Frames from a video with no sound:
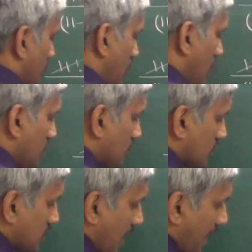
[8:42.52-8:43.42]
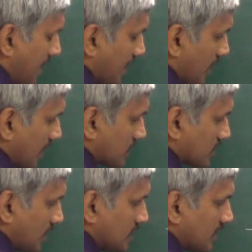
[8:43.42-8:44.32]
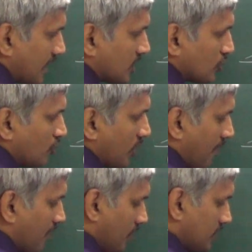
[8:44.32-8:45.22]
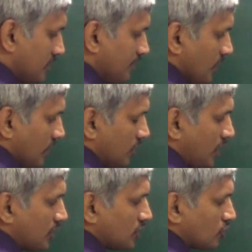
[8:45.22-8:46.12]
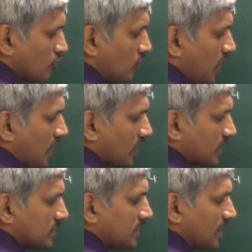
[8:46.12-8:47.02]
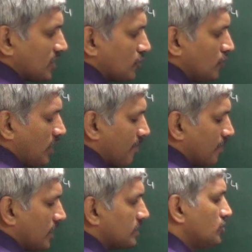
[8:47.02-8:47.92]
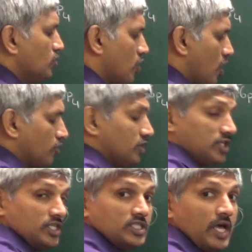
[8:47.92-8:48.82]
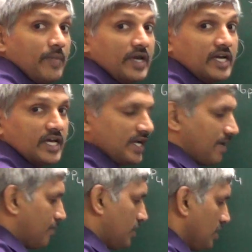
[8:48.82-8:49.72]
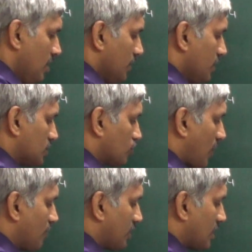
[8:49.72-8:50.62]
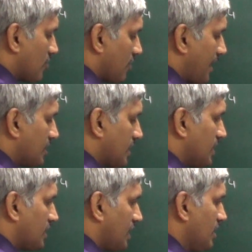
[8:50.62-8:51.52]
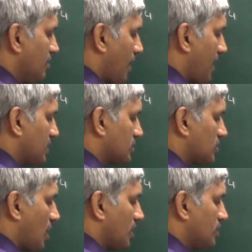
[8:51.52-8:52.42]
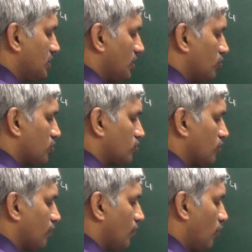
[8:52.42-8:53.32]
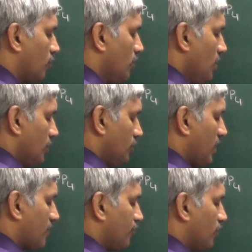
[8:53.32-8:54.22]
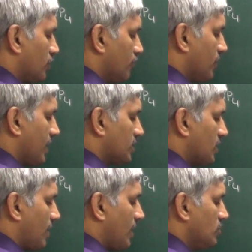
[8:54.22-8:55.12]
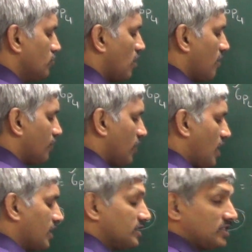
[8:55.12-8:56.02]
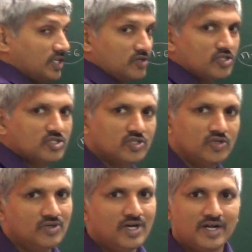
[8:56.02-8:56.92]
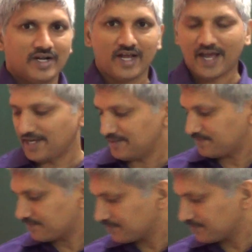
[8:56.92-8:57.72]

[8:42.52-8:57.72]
These side consecutive numbers. These two are consecutive numbers, no doubt this is a bigger number. That's why we can write 13 minus r is equals to 4. Therefore, you will get the value of r is equals to 9.